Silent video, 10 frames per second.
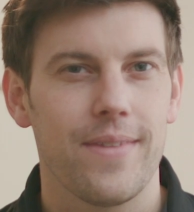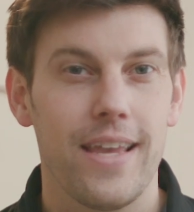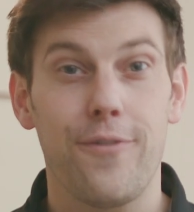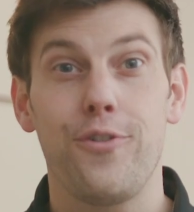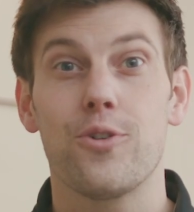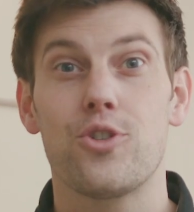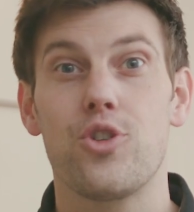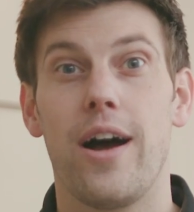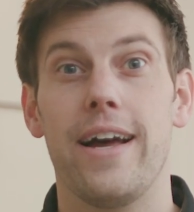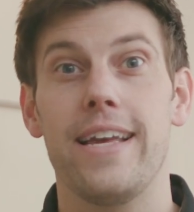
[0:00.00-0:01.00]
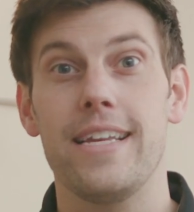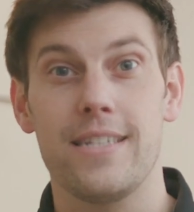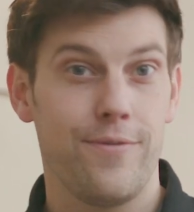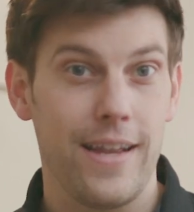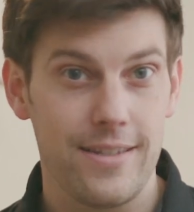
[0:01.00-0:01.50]
if your dryer is
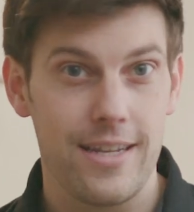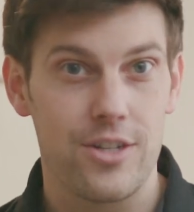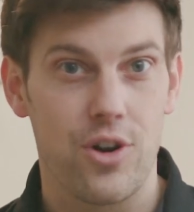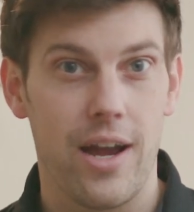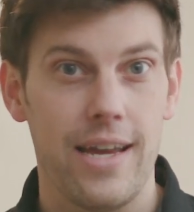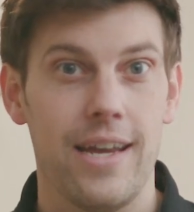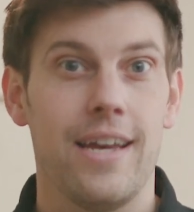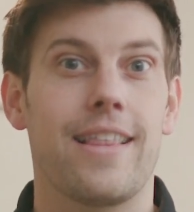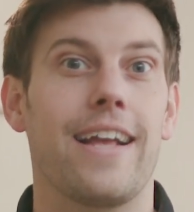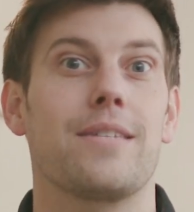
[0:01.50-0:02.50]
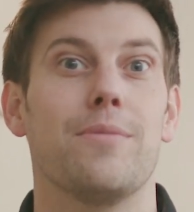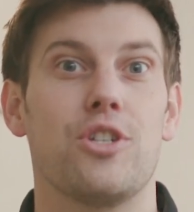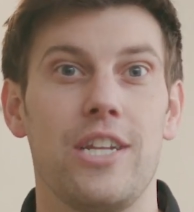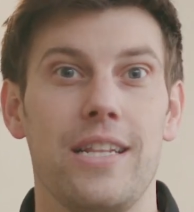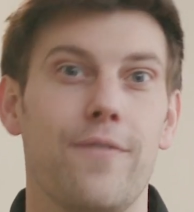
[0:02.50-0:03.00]
a vented dryer, that's a
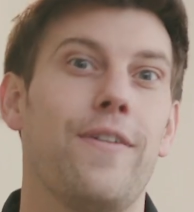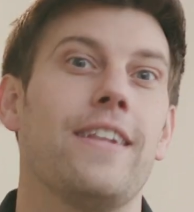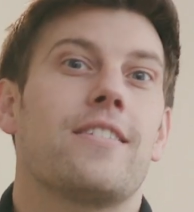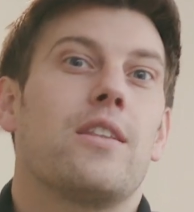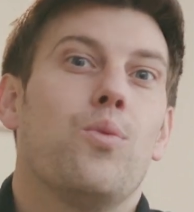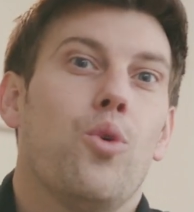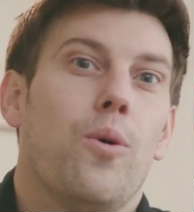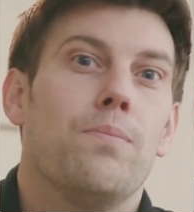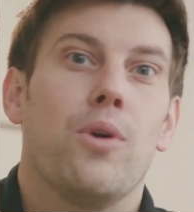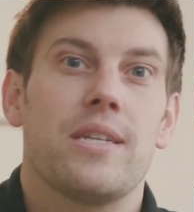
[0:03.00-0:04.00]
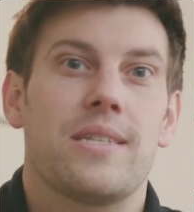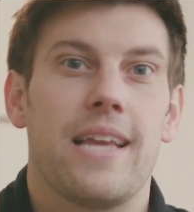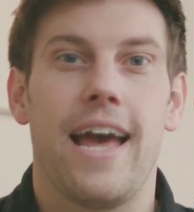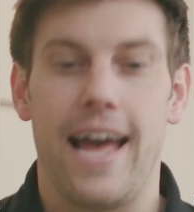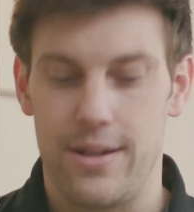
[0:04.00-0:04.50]
machine that vents the warm, moist air